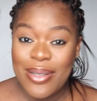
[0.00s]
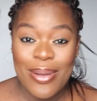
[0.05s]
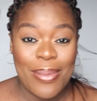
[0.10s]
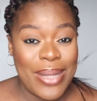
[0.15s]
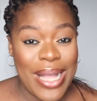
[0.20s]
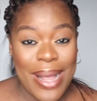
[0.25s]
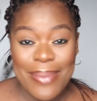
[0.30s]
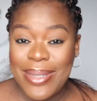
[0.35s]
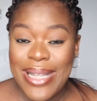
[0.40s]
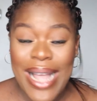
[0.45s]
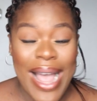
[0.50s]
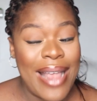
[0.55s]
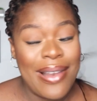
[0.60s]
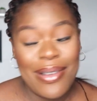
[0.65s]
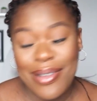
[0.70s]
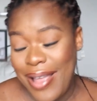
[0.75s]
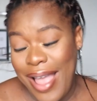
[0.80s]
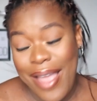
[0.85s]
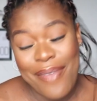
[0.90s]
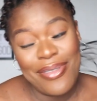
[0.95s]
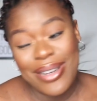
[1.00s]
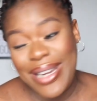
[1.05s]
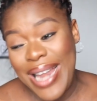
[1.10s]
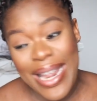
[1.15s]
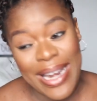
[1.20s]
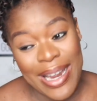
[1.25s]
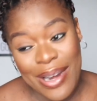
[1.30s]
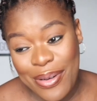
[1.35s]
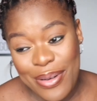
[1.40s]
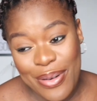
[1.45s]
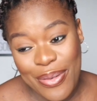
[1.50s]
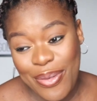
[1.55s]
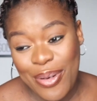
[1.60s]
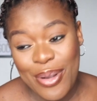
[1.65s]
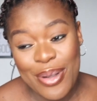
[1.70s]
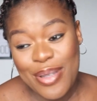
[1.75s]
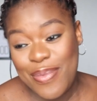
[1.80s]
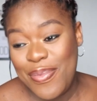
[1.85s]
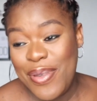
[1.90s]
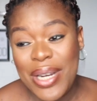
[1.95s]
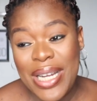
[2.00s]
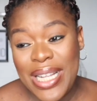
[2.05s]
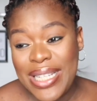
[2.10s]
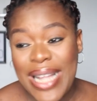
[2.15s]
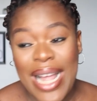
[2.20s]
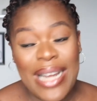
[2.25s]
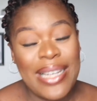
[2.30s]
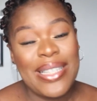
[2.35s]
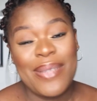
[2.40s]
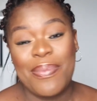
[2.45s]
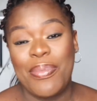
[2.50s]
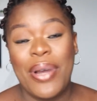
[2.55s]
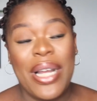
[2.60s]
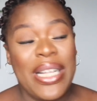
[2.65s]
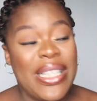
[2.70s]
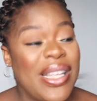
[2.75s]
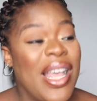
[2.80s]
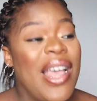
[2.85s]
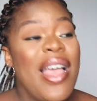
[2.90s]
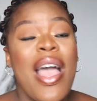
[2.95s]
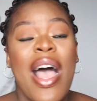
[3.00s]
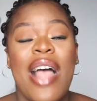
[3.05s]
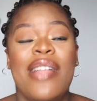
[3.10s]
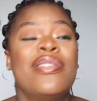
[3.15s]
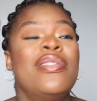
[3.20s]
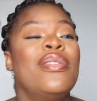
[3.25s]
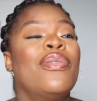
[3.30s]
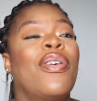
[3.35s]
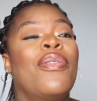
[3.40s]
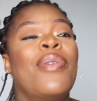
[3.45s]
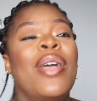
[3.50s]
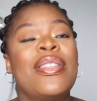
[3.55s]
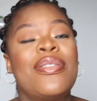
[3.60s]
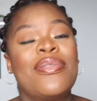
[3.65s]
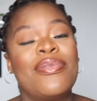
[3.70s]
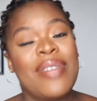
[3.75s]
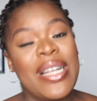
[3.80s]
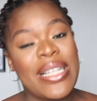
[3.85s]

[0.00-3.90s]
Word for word: Sometimes I, I even lie down on the floor, to be honest. At this point, I don't know where to